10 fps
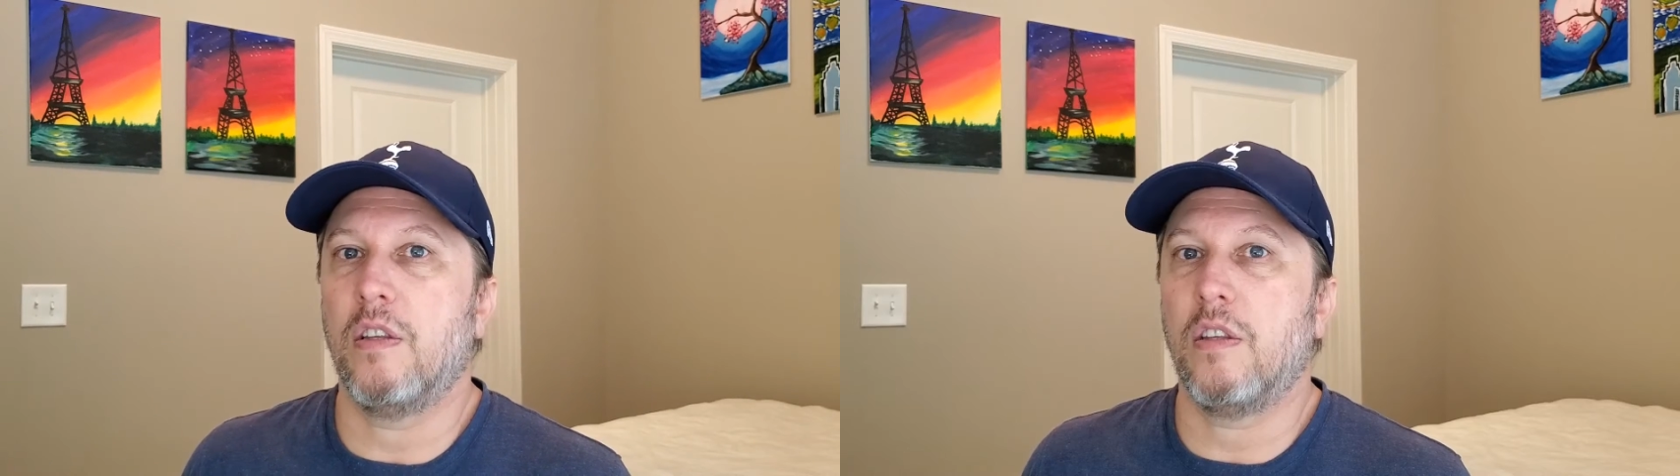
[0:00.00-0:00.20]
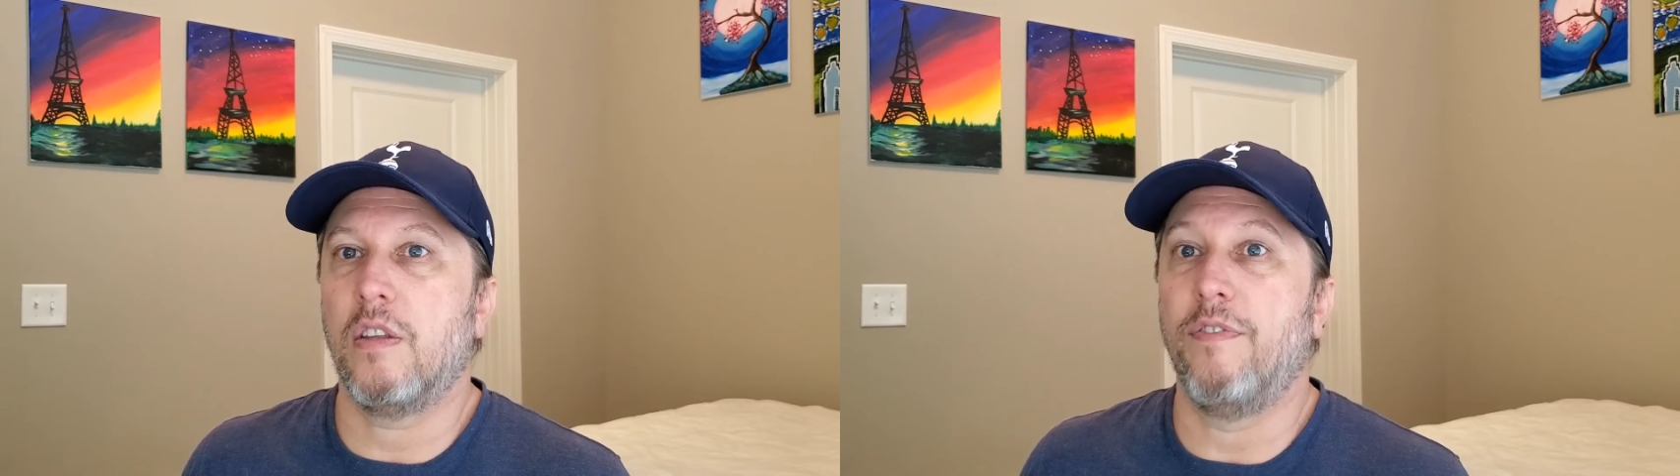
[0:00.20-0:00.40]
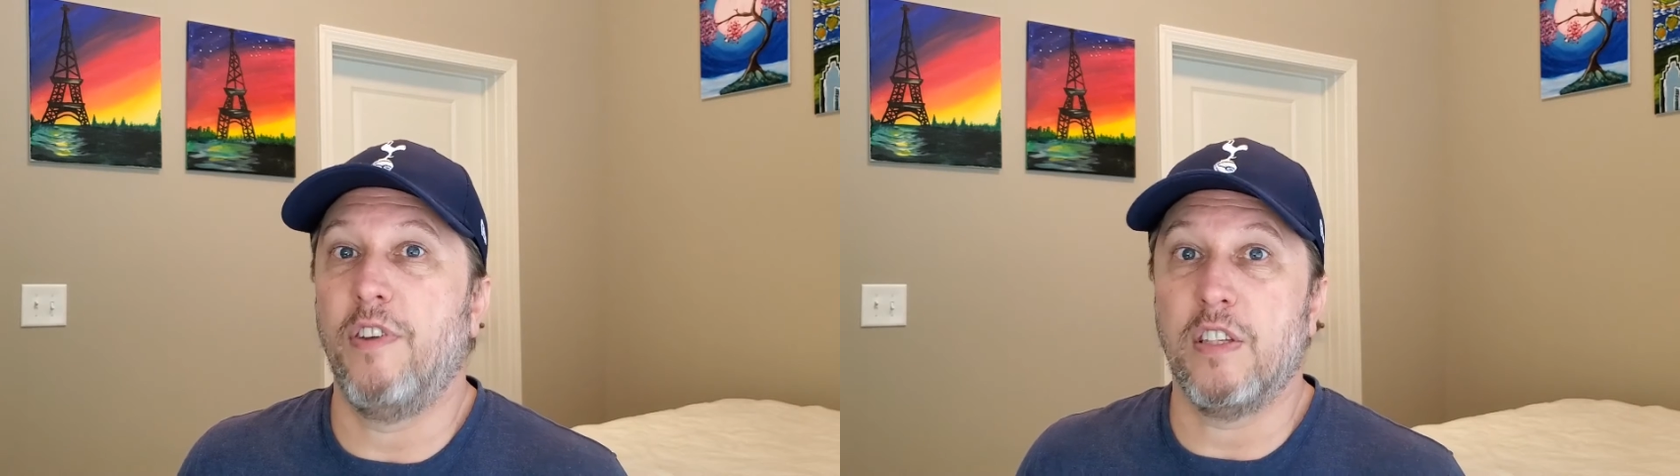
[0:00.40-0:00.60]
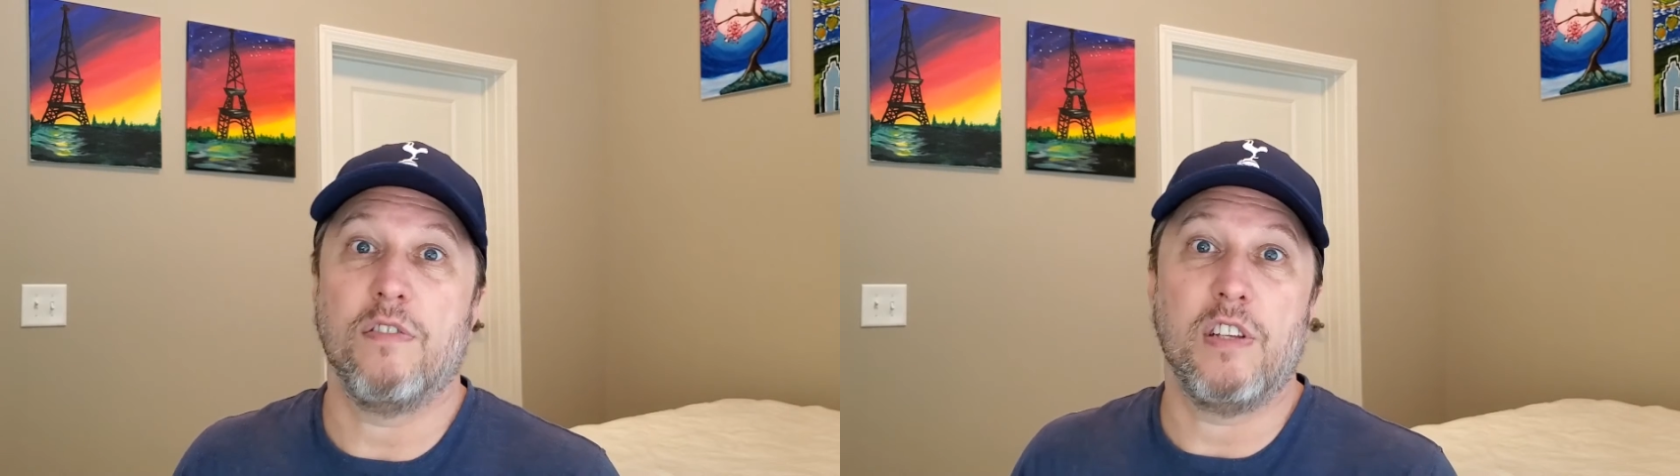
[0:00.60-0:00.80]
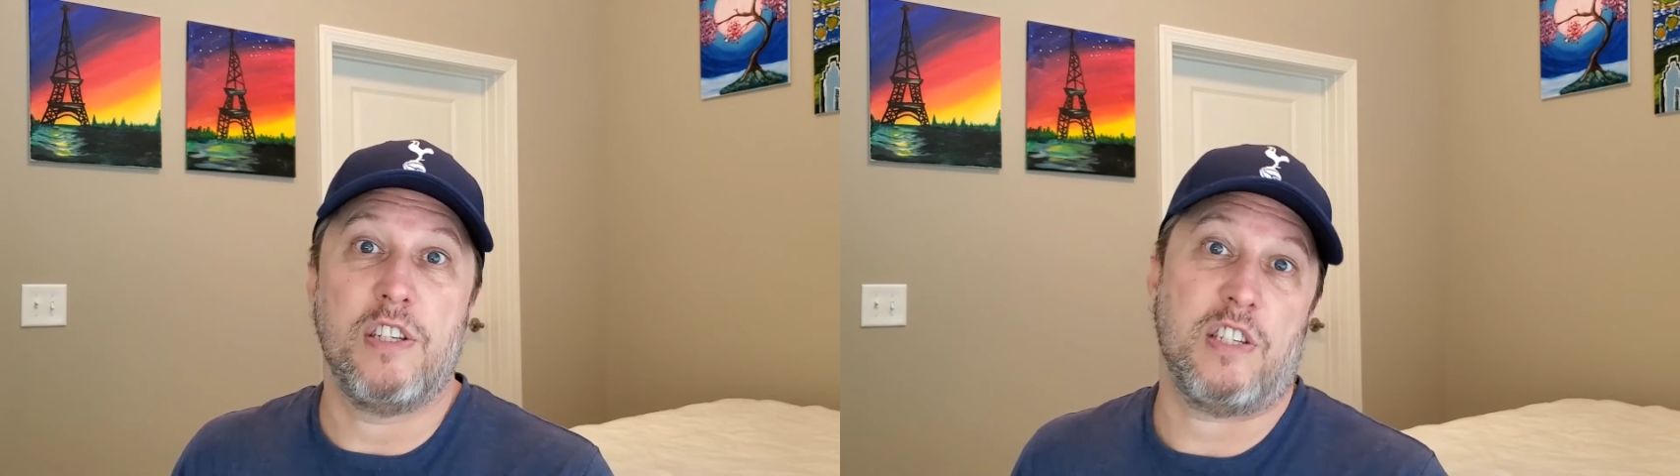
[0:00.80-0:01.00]

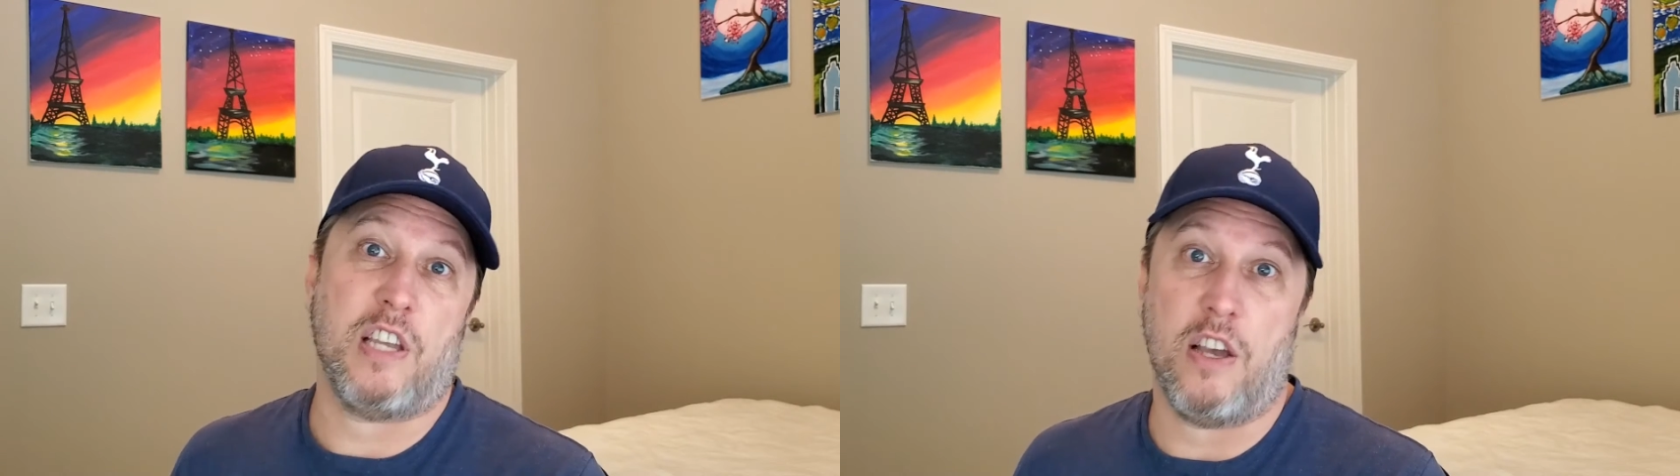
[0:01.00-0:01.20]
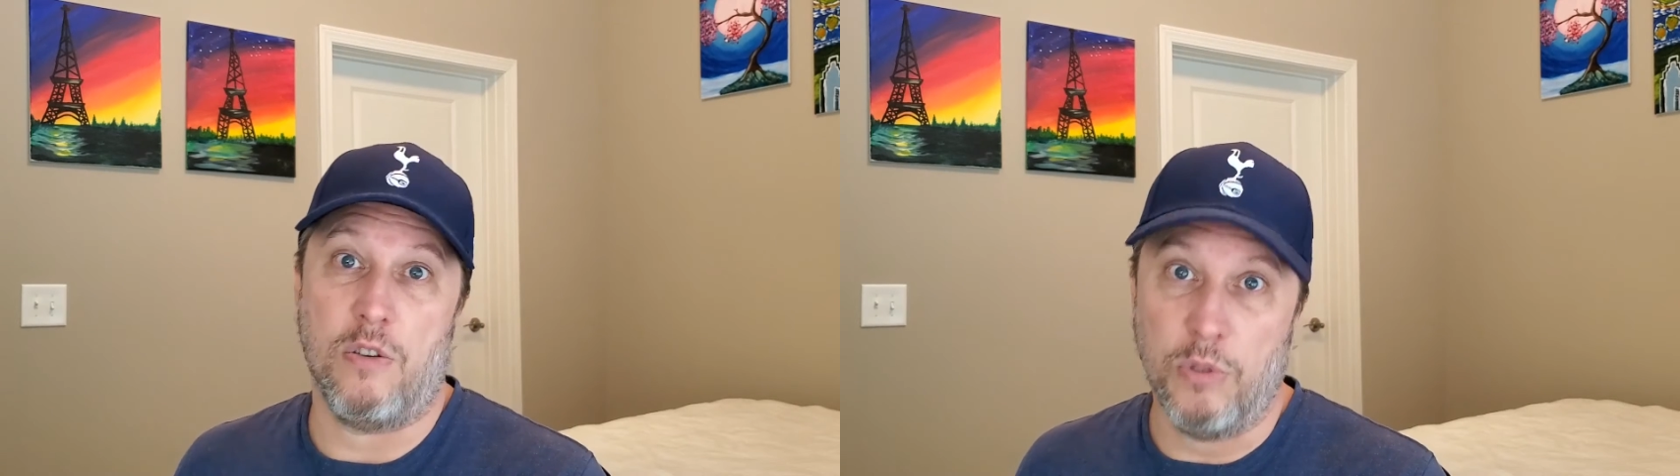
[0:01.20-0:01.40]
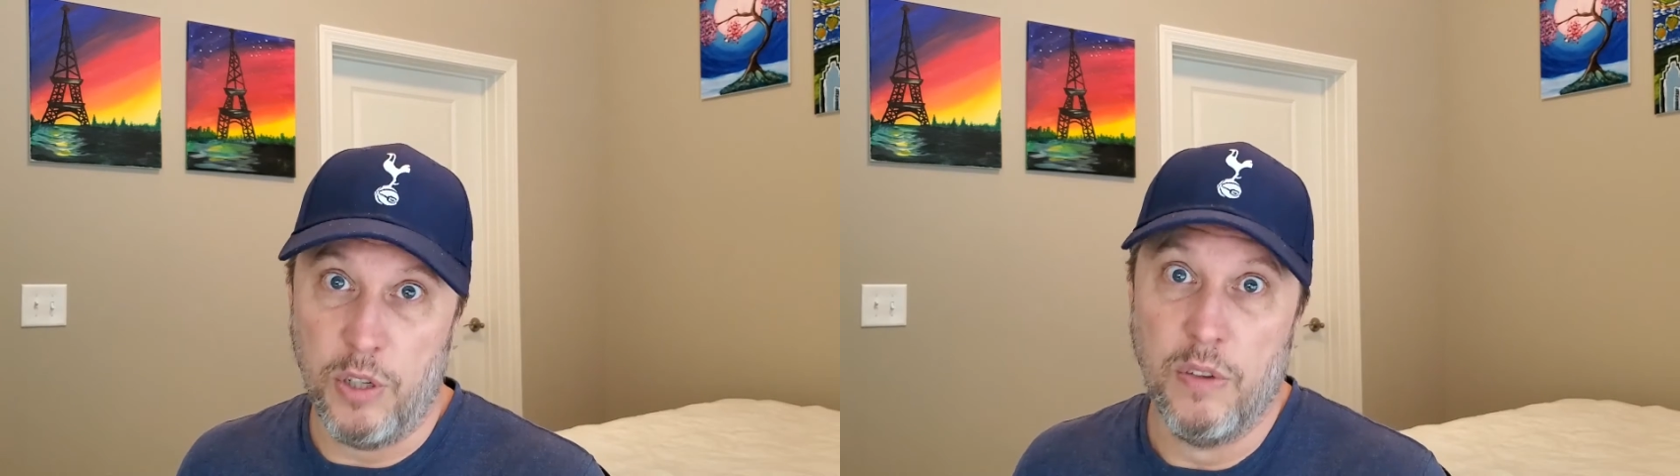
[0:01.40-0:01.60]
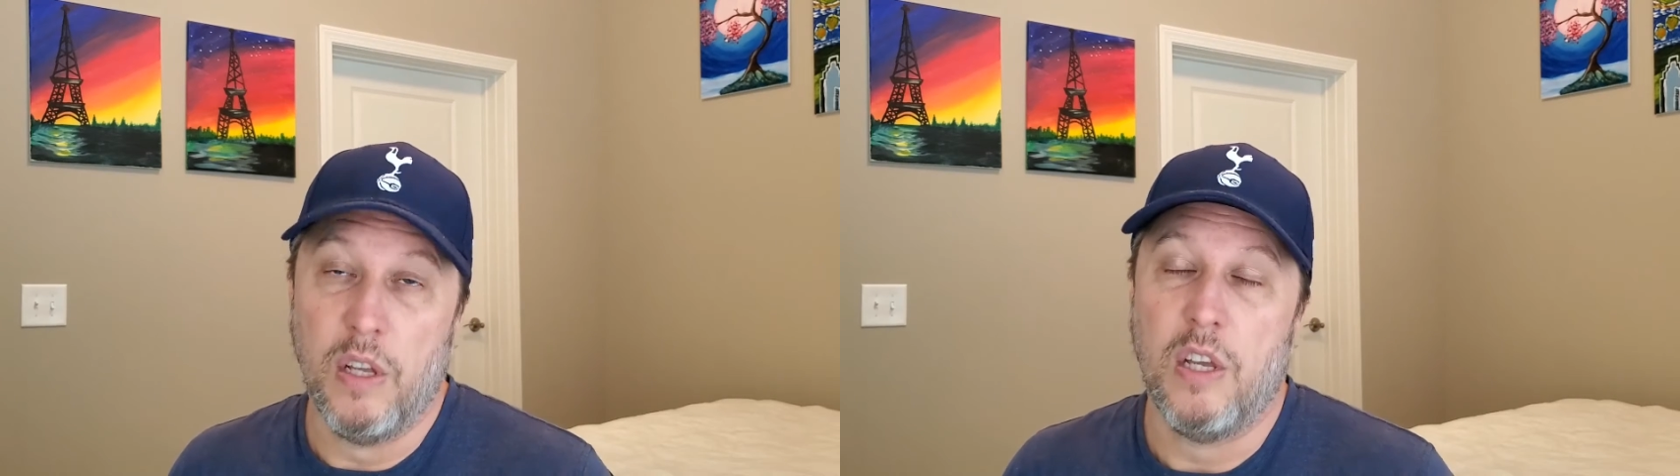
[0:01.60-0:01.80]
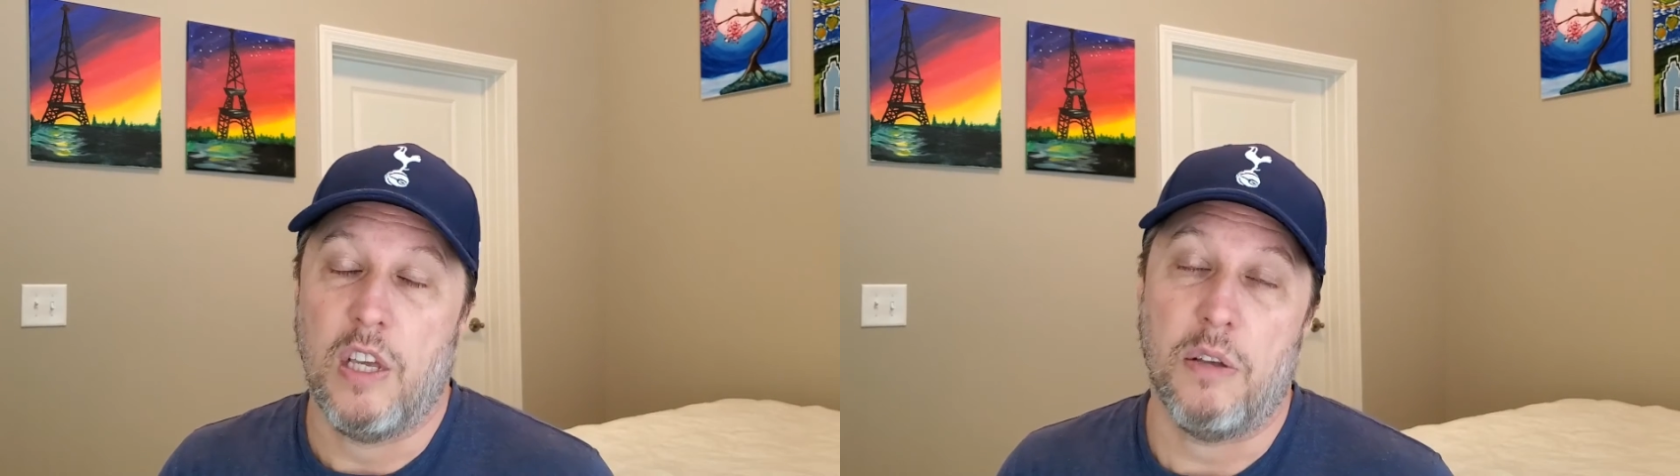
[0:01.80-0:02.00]
defensively sound,
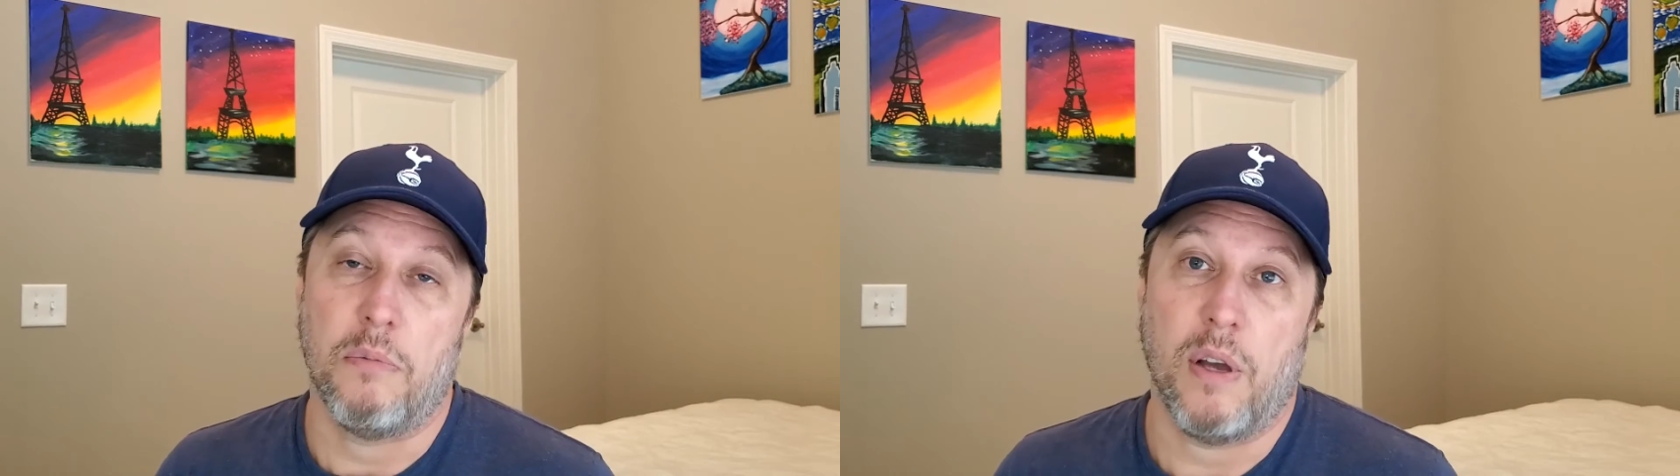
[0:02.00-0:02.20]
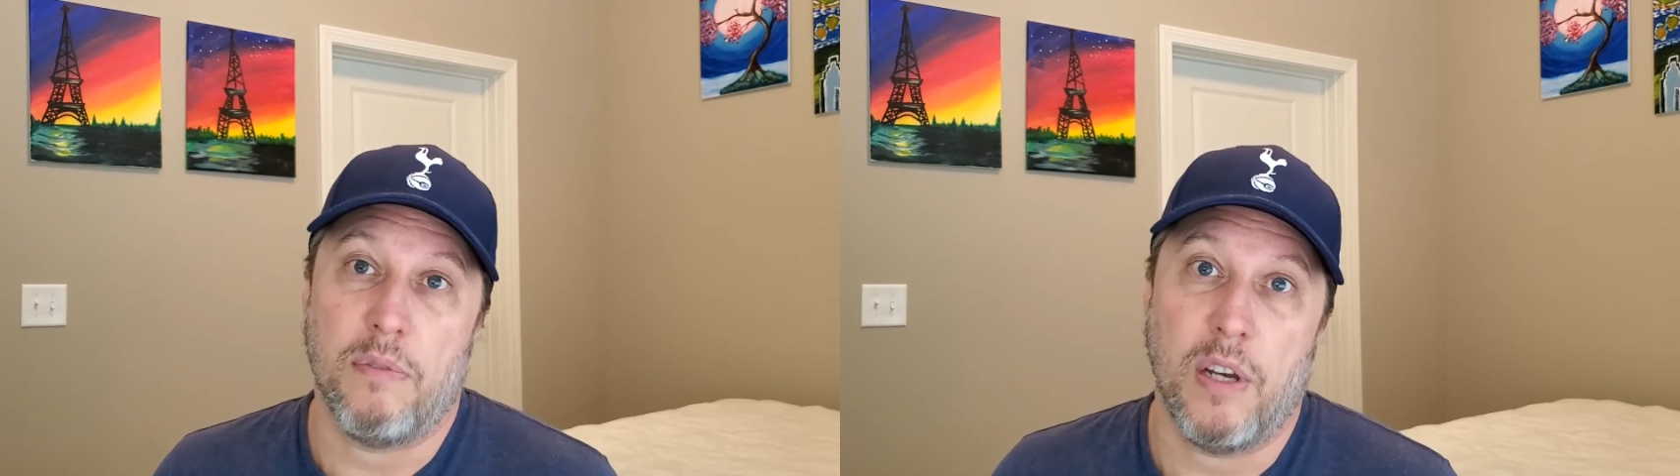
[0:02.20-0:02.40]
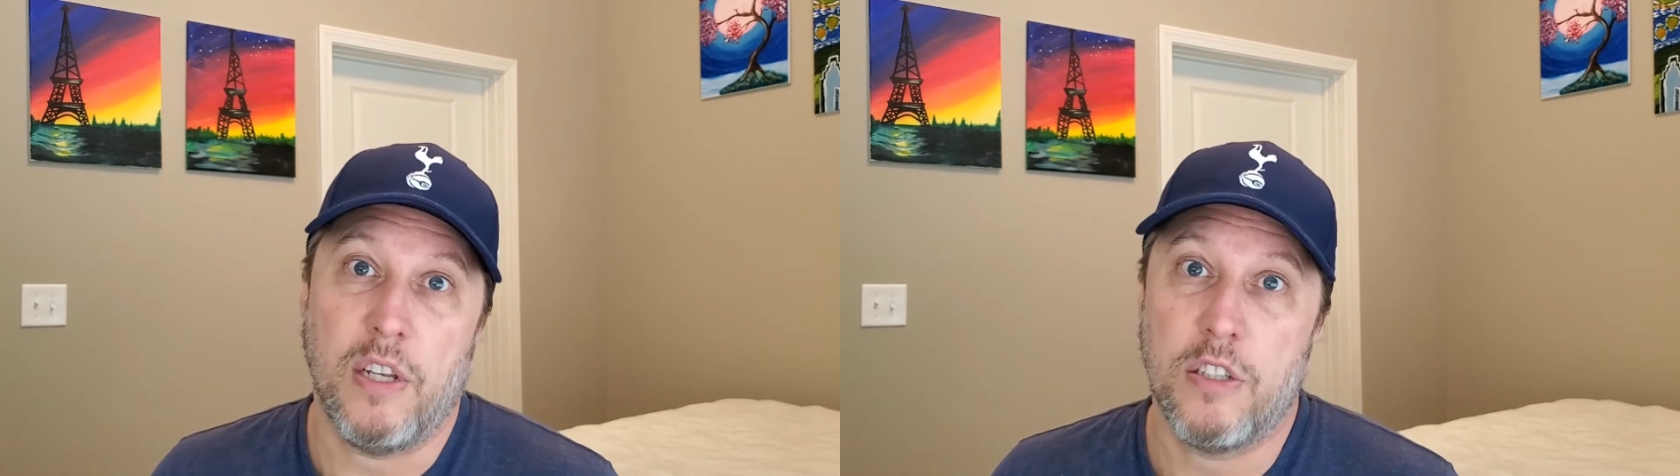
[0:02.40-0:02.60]
in my mind.